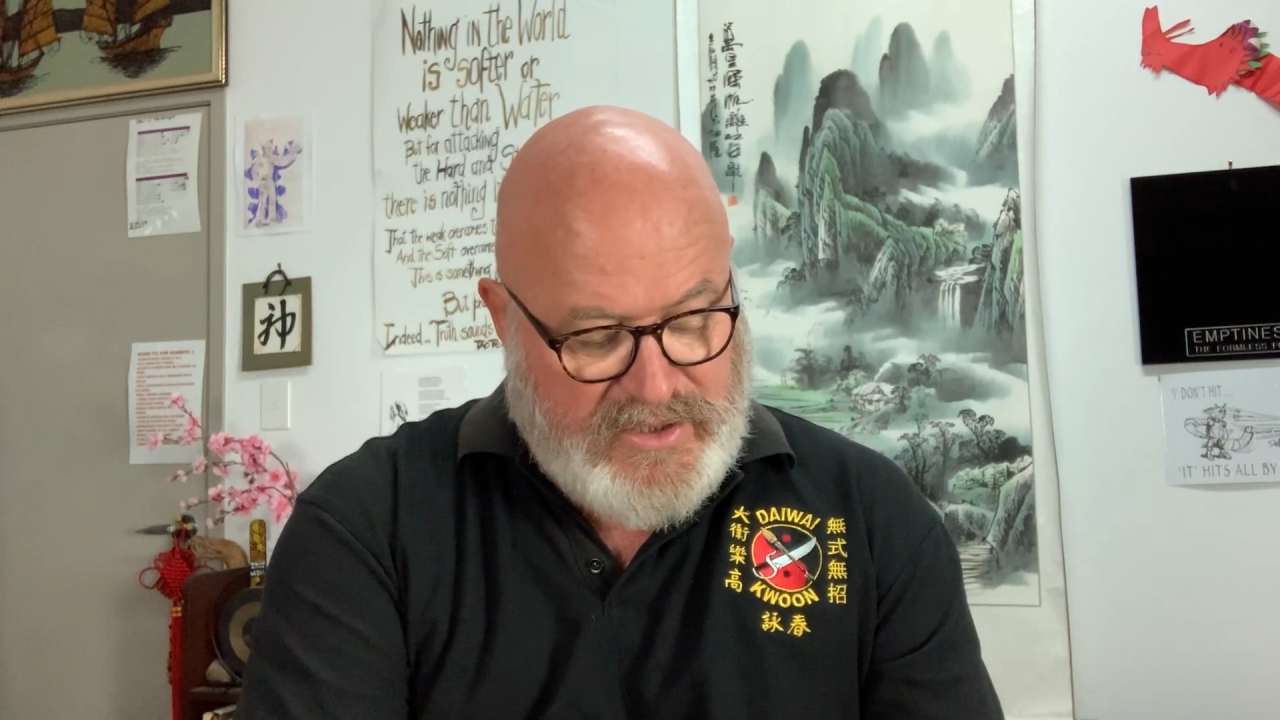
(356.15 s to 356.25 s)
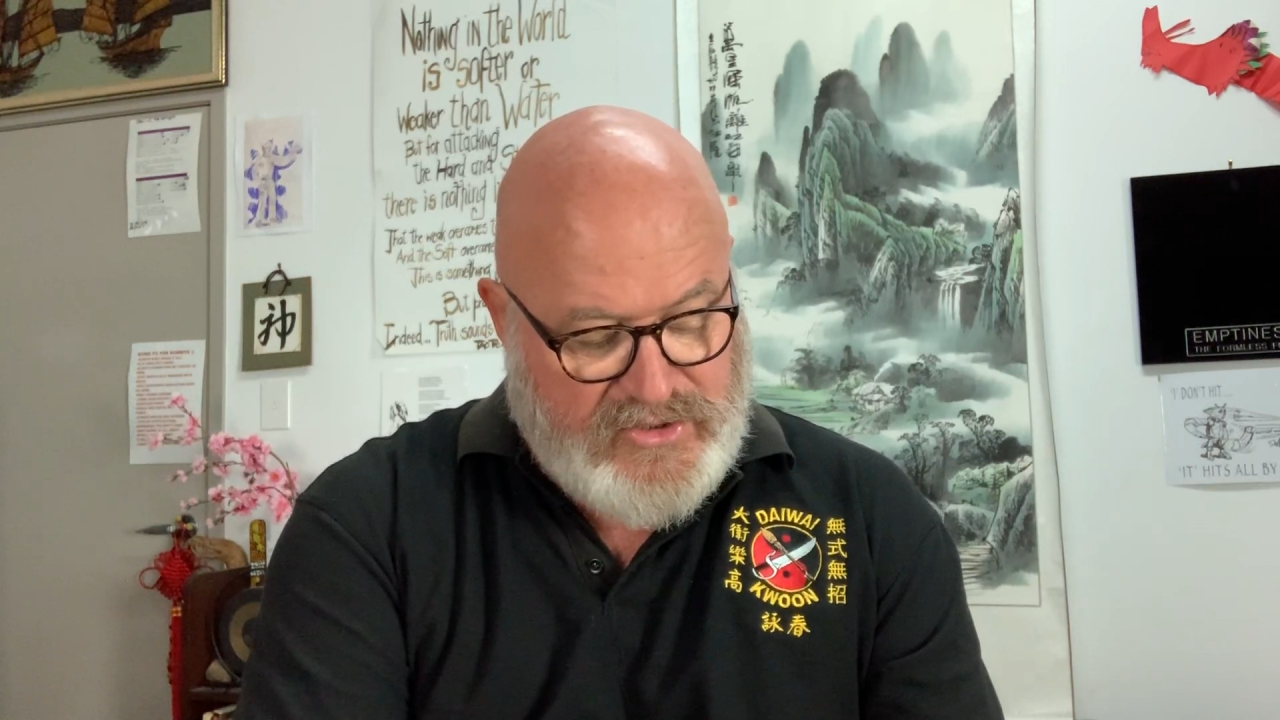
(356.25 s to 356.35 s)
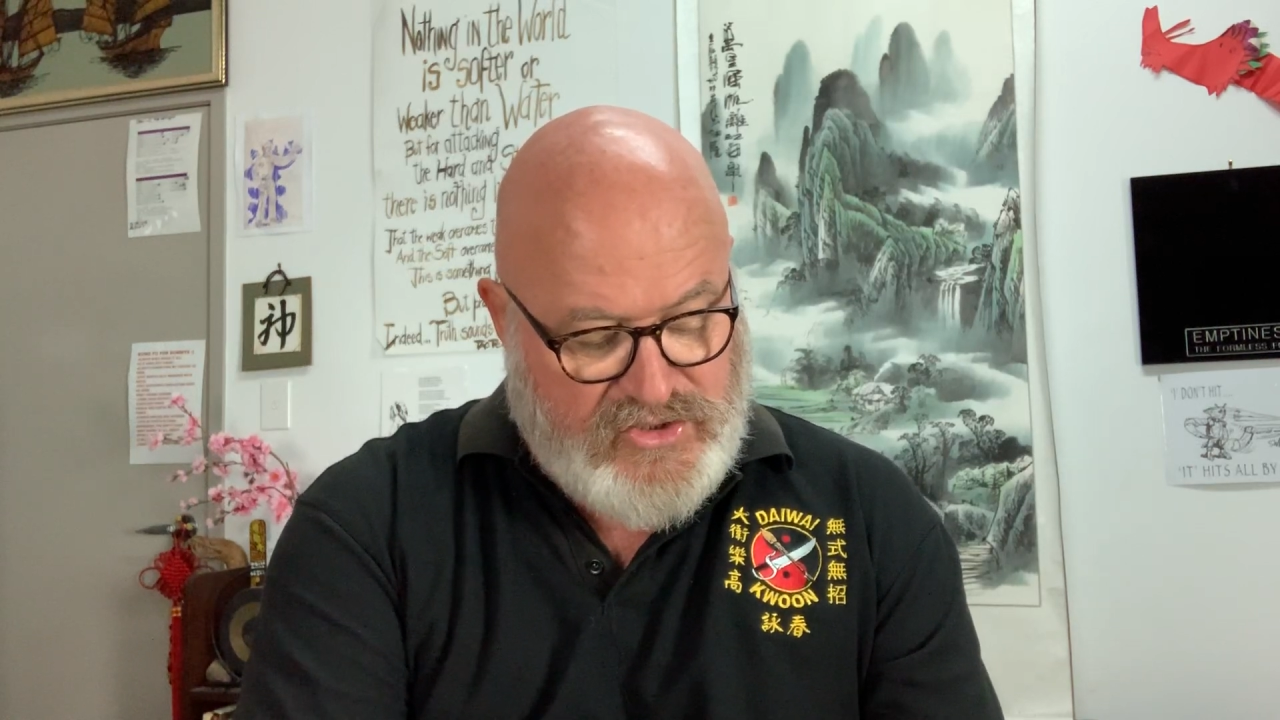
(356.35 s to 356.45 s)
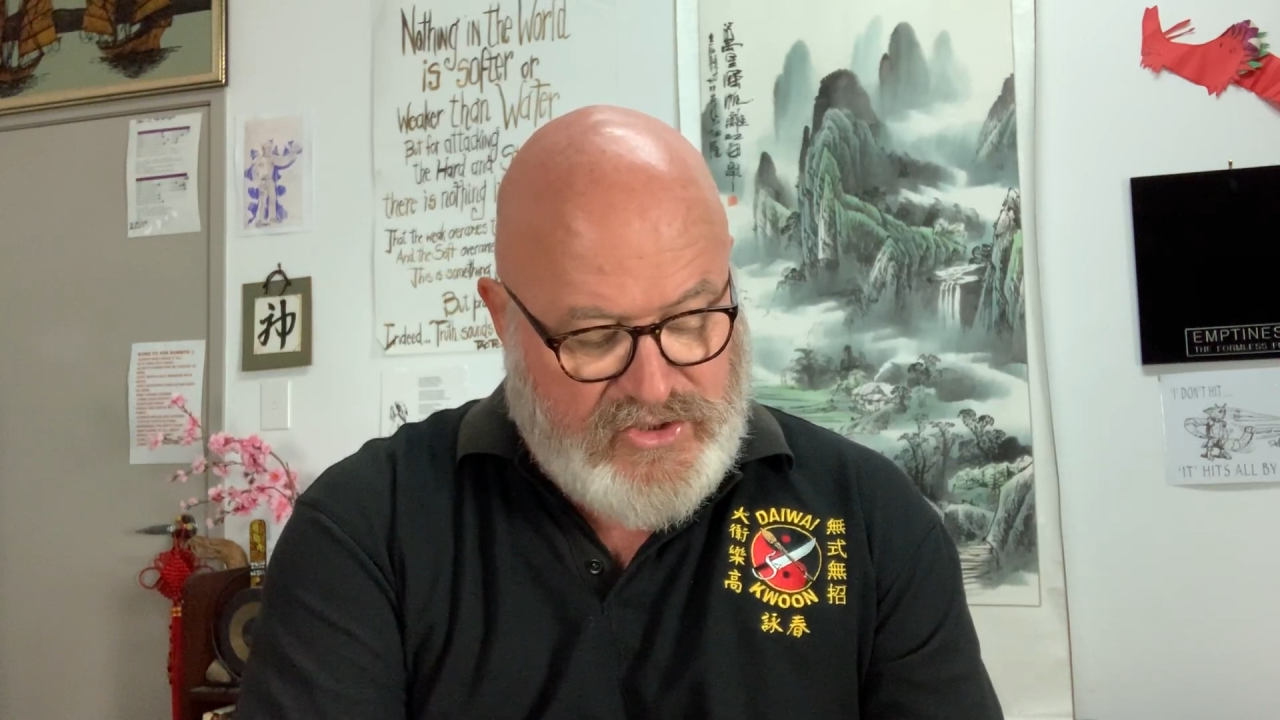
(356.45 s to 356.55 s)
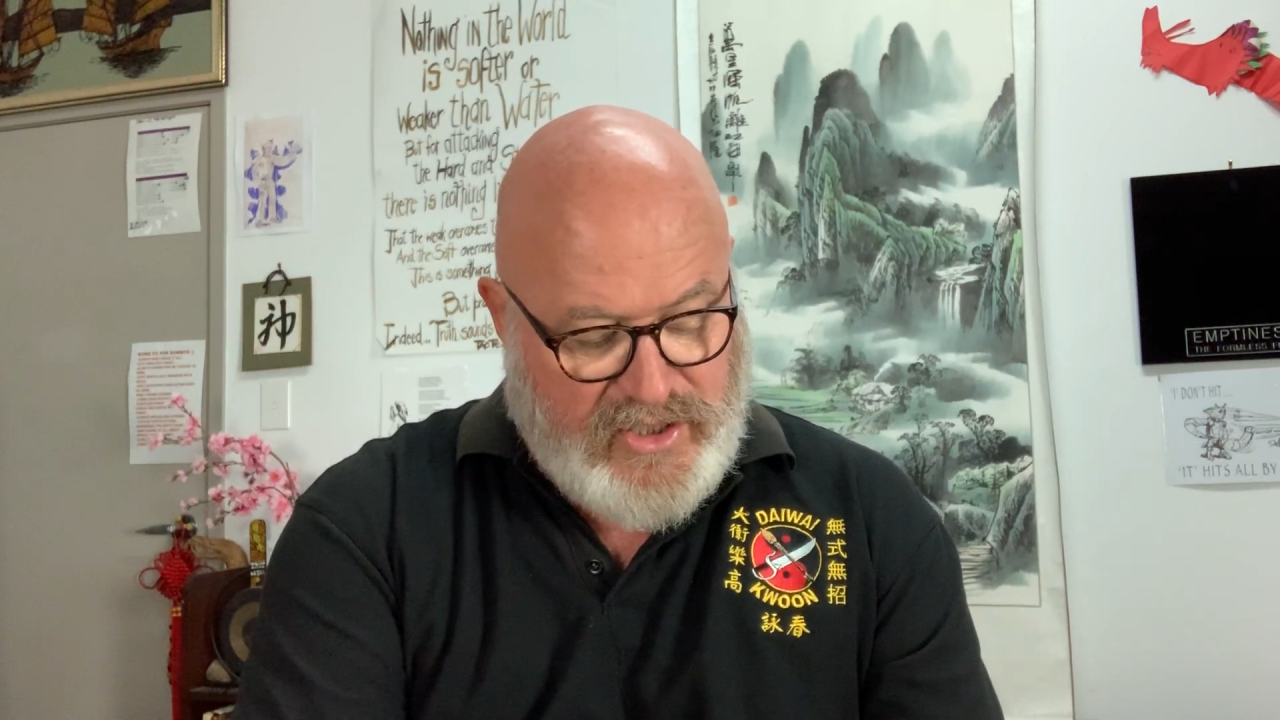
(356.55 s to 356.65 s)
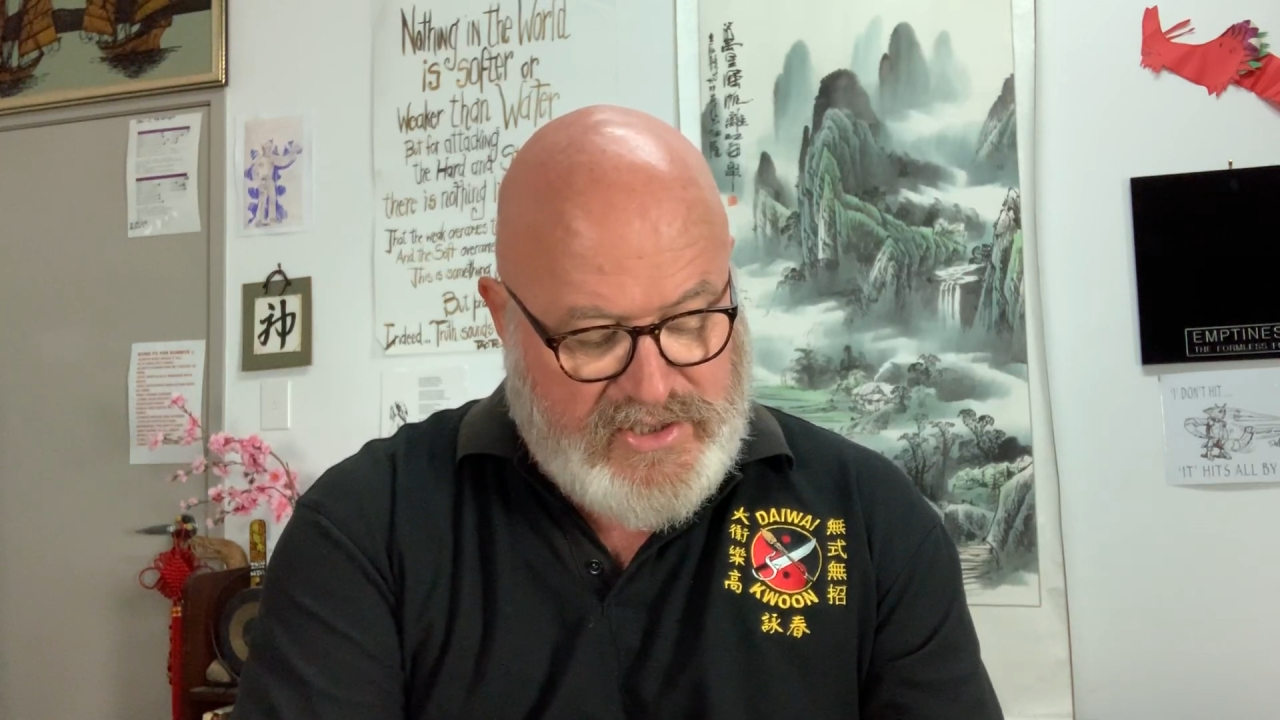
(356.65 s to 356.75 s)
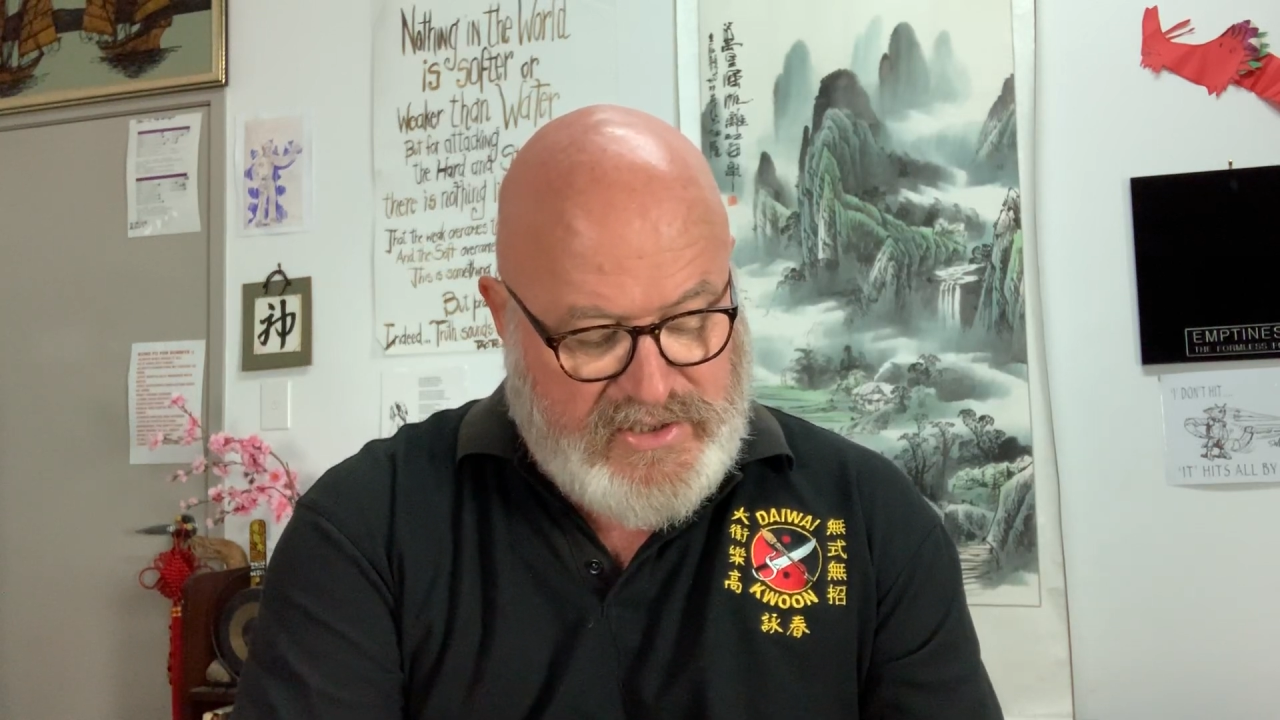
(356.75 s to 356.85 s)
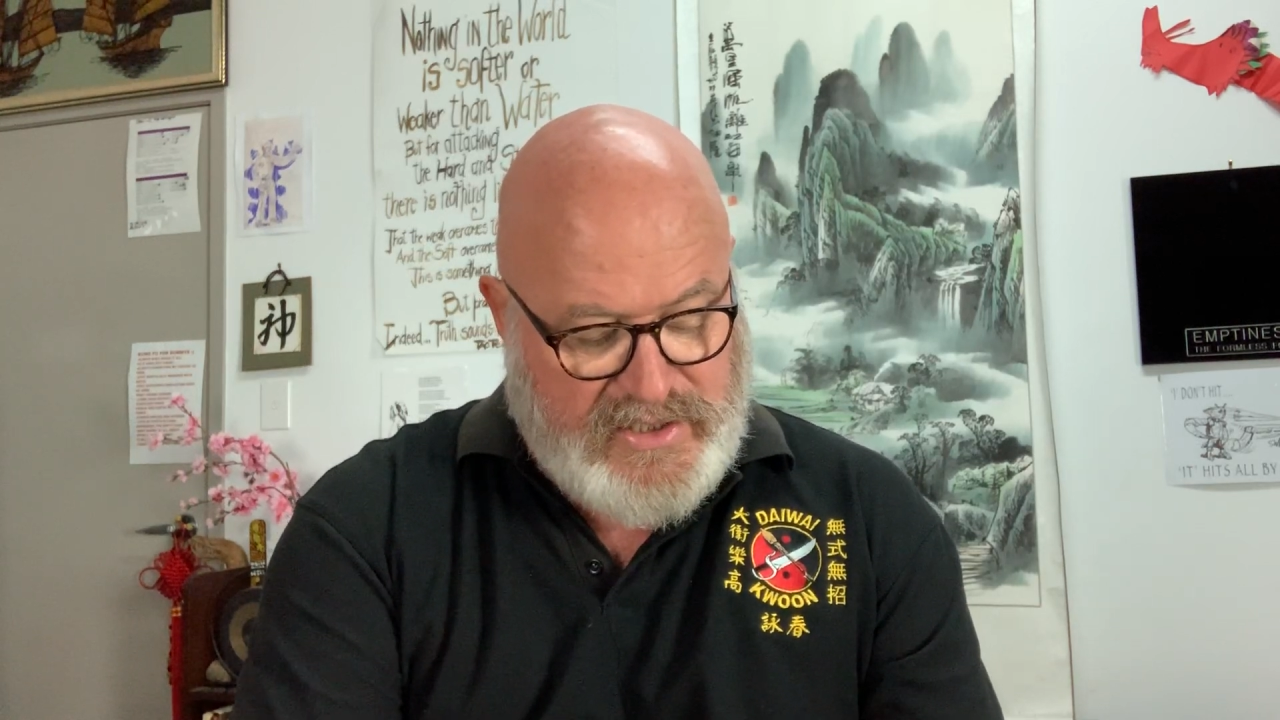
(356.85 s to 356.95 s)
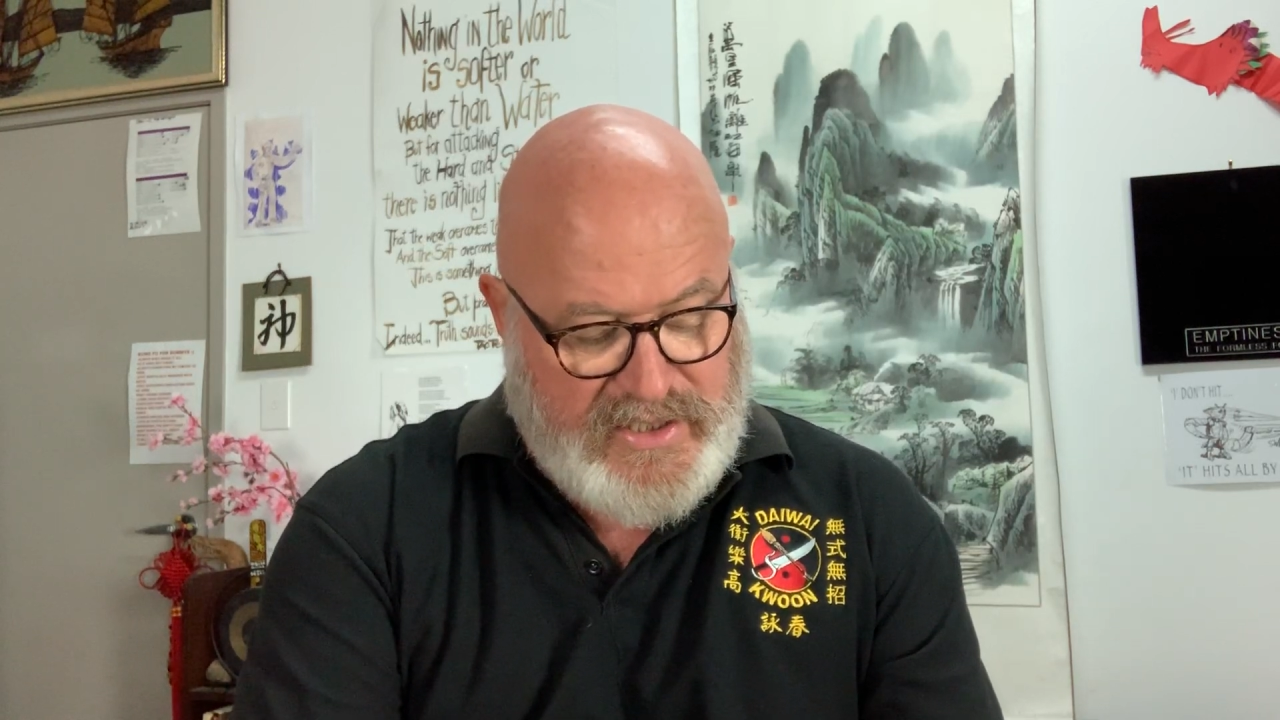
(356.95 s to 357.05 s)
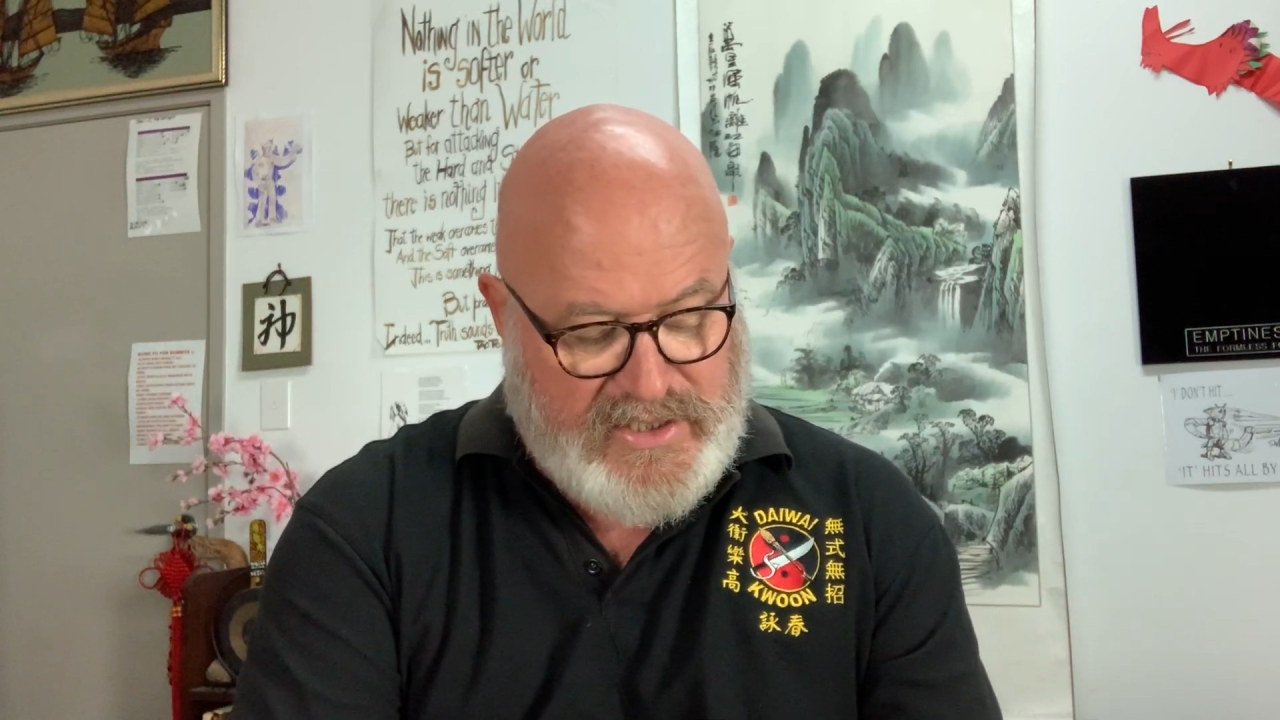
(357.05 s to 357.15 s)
concisely